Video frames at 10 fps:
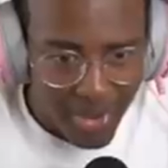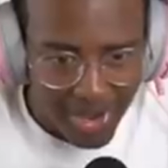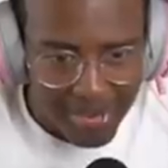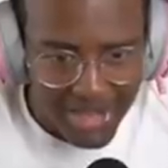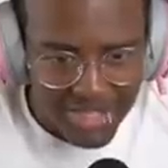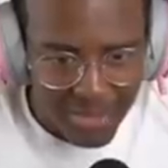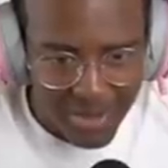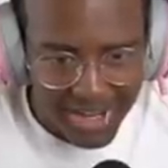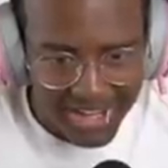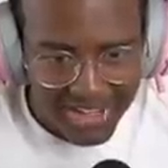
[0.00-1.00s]
Wait, I'm actually
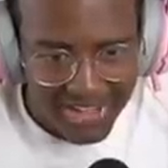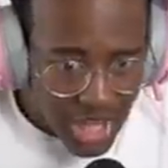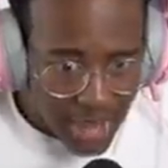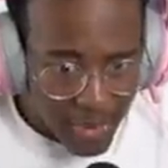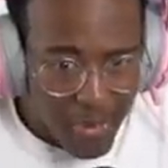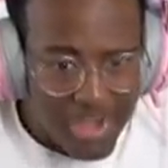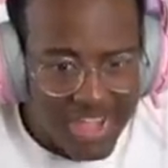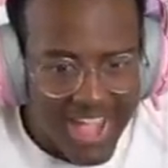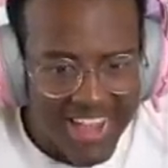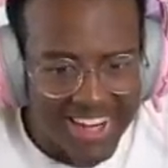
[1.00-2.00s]
winning. Stop. Oh,
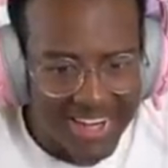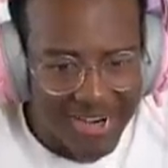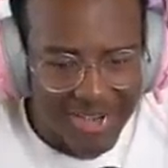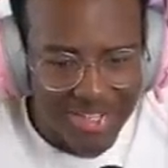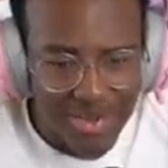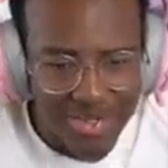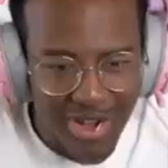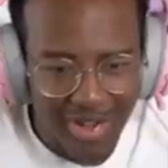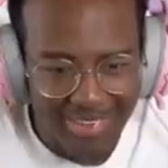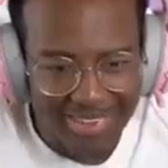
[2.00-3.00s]
he can't get in here. He's too
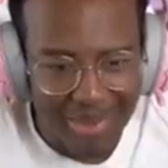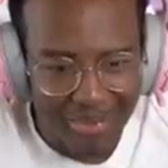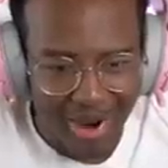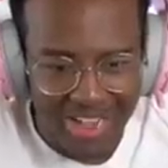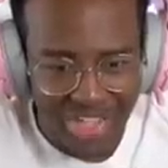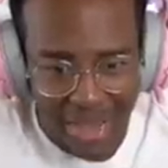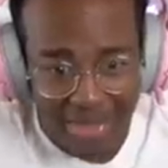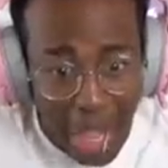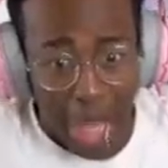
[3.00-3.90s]
tall. LeBron James.